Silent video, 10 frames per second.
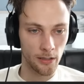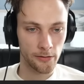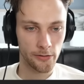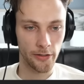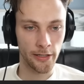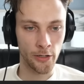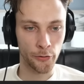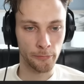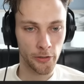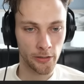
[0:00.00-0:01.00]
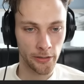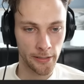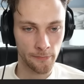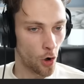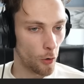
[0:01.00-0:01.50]
And so then I go through
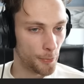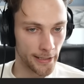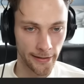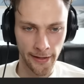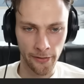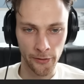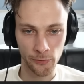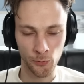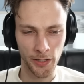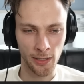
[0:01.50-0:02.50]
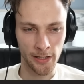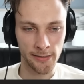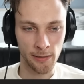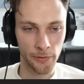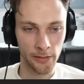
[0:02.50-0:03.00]
Berkeley, hoping that there's one that lines
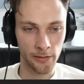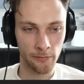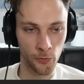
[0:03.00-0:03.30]
up here.